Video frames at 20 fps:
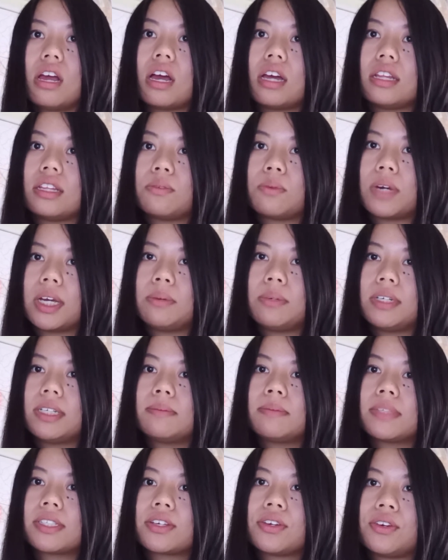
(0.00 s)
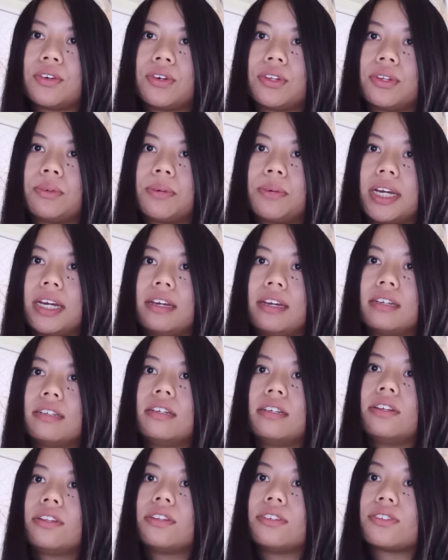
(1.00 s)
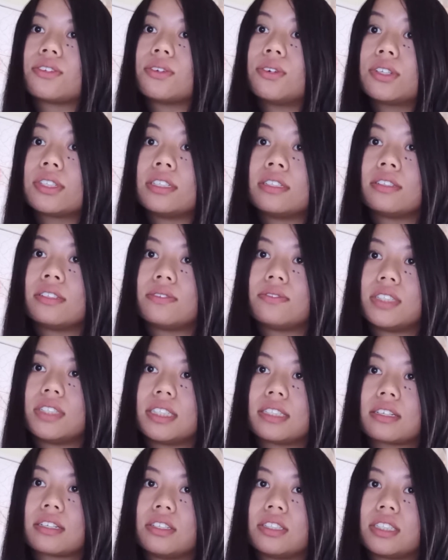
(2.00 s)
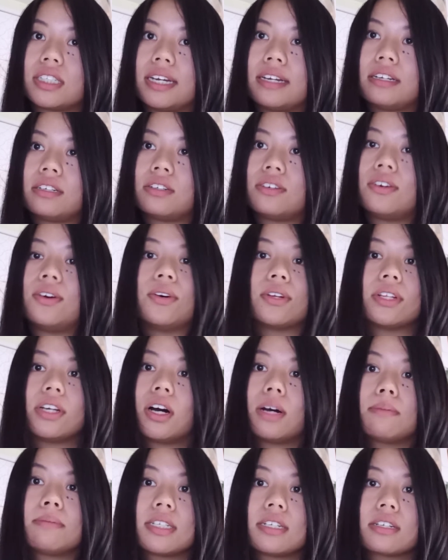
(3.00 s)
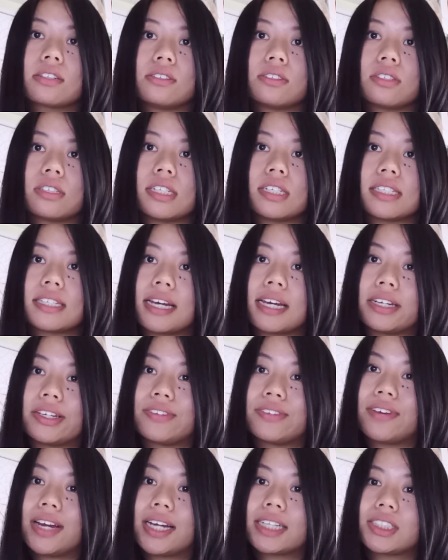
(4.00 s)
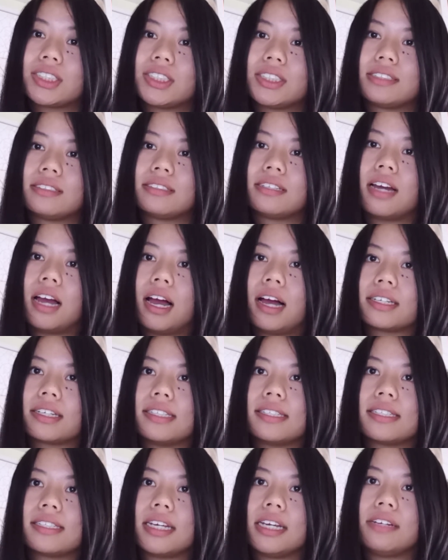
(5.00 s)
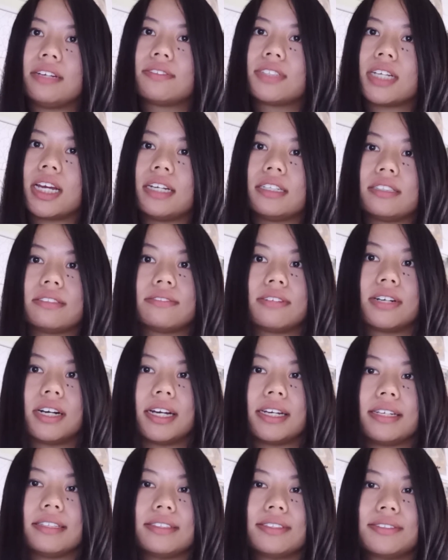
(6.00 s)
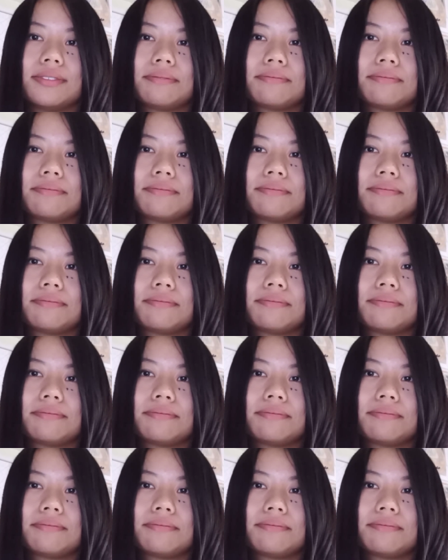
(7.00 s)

and the way we obscure the way the sources of discontent or the obstacles to satisfaction are conceived and defined.